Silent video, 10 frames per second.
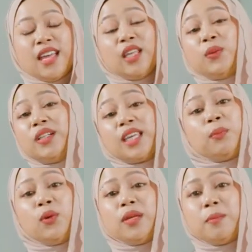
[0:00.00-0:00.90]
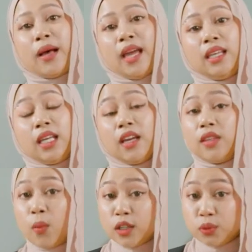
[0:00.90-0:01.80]
They will keep you in mind if
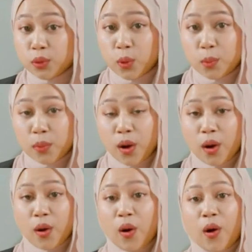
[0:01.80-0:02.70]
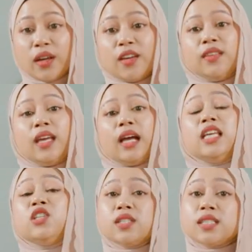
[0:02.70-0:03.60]
they want to know more or if they are
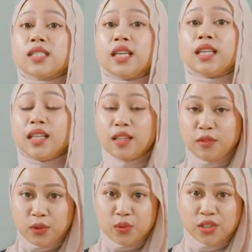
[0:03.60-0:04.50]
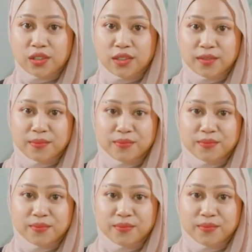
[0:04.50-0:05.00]
interested in the future.